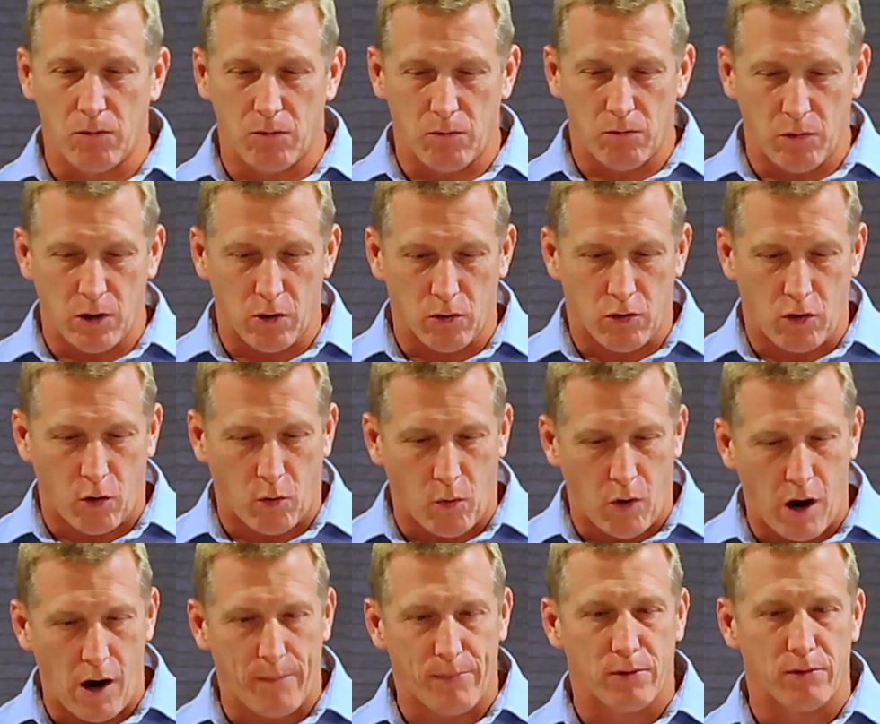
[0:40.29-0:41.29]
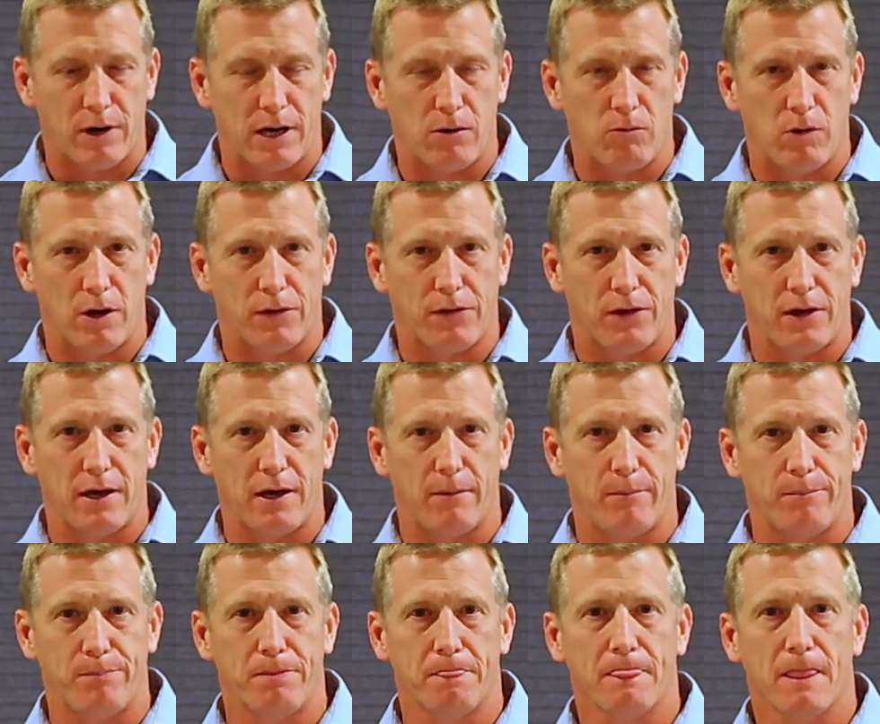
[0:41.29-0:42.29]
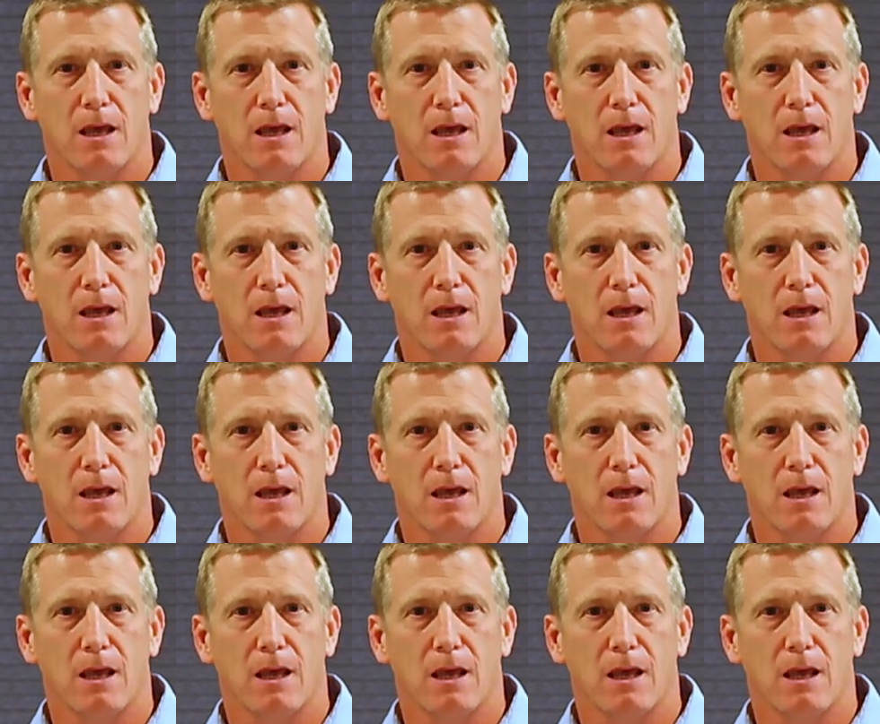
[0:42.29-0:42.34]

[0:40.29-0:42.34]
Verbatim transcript: will cooperate with him,